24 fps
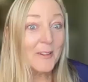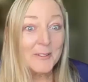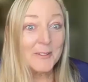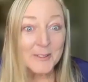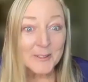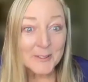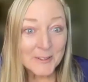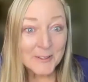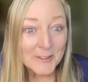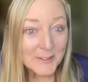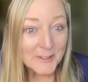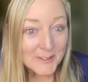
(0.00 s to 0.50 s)

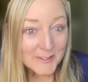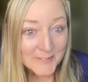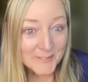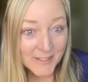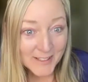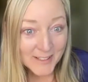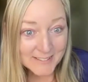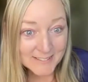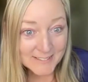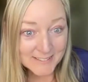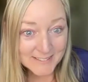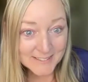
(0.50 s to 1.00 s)
your own
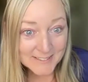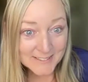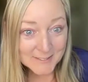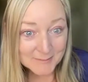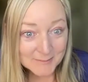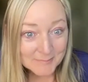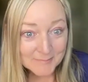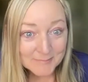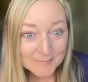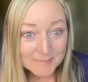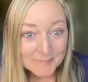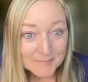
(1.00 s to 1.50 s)
advice.
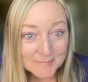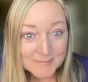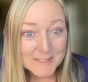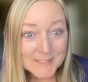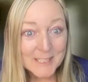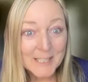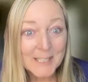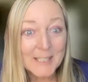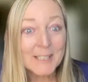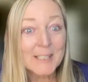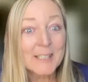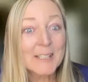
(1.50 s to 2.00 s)

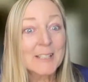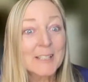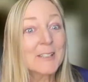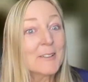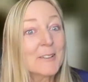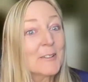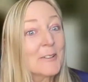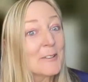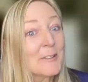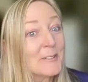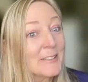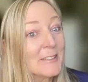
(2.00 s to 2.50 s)
Take
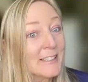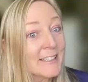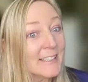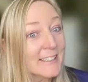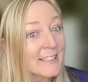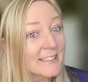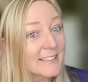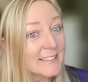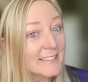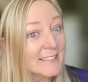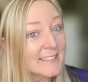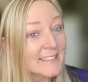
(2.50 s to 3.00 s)
your own
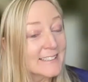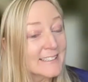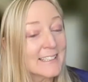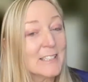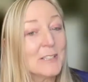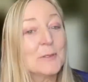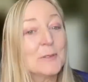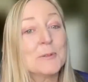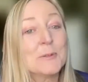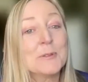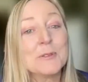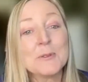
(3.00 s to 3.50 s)
lead. See,
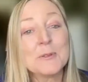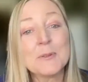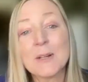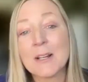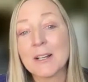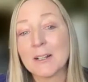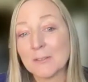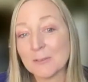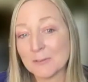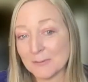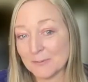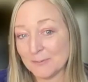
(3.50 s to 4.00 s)
you do
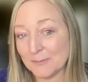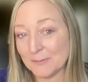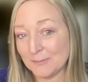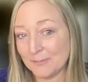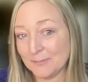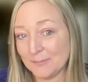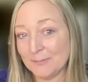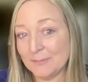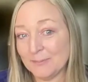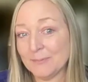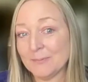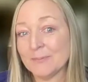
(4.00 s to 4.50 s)
know,
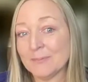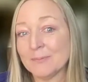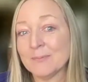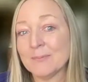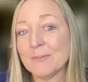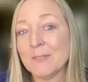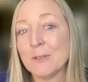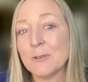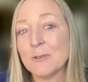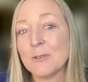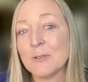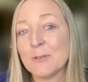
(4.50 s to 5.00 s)

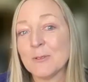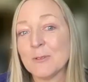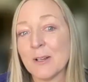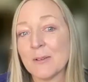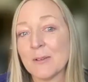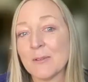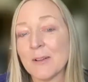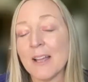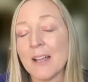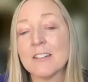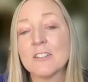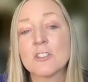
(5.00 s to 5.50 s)

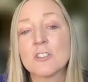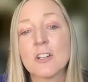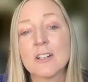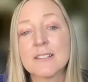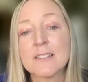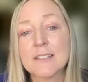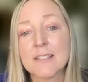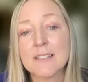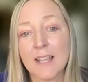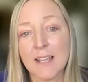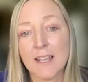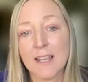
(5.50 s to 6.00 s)
and
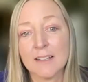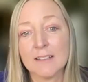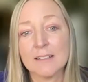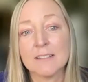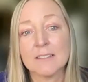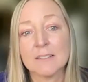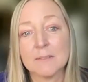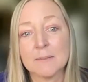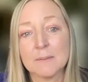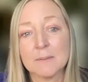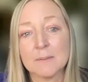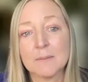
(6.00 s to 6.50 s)
trust that,
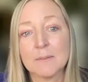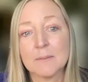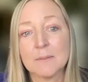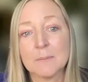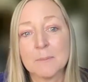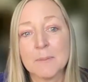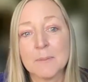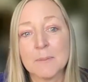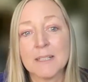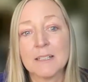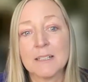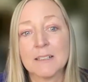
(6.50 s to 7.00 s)

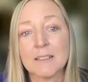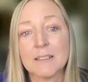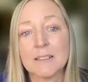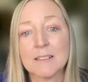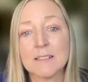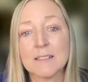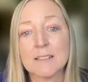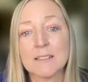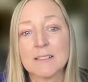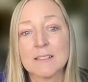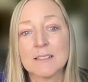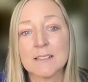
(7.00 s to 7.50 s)

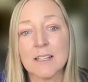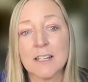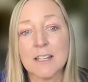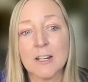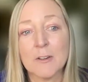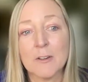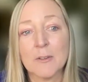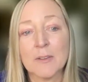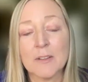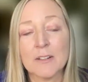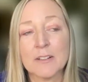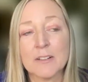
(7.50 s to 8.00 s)
because
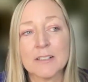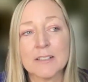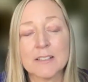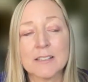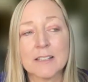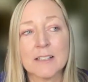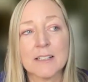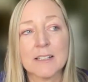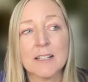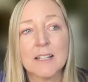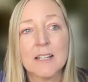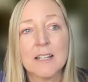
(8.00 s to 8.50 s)
there is
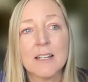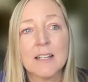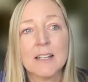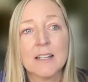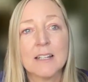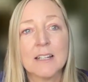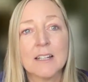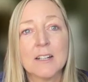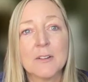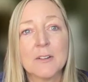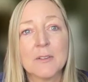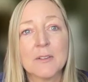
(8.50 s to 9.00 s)

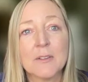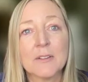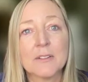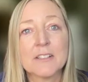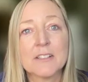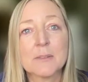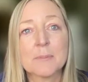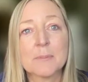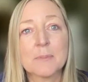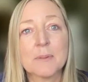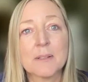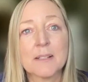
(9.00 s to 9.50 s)

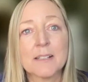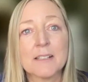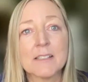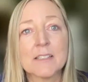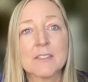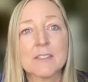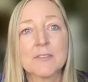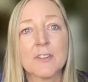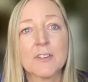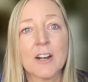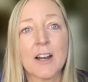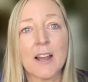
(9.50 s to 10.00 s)
a
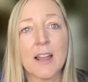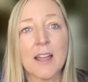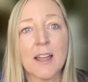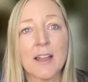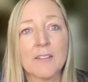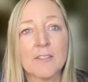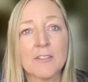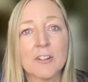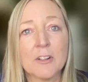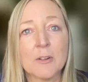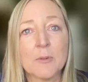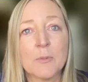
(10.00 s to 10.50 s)
place for
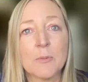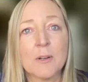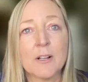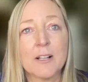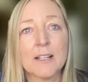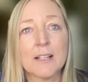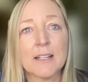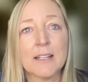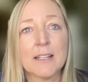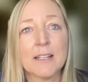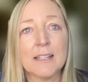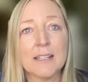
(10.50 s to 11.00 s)

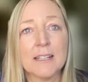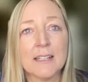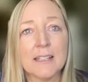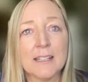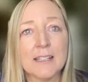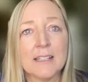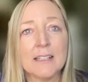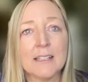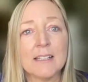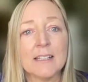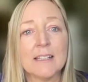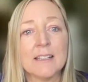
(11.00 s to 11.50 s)
everyone
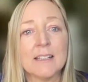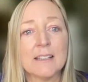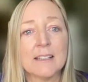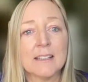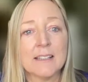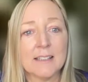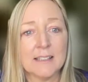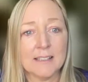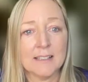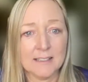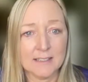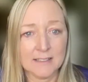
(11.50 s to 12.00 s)
in
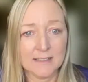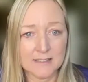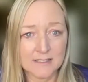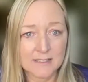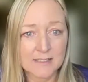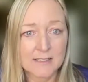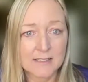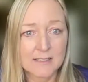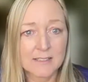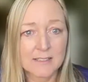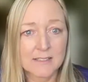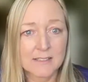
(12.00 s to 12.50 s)

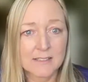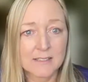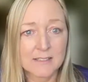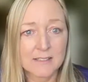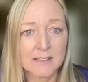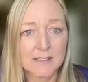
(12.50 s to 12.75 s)
these